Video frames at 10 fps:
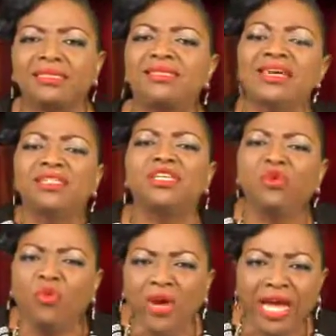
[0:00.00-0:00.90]

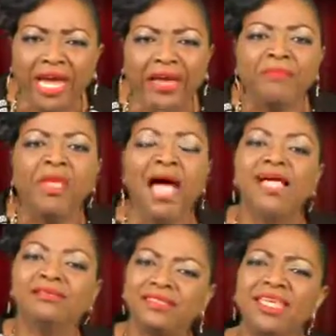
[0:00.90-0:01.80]
certain way
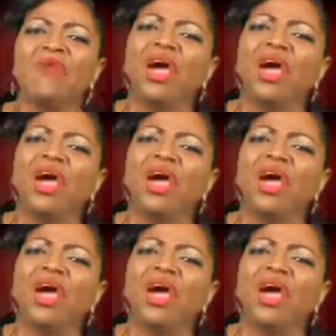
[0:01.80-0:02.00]
and say,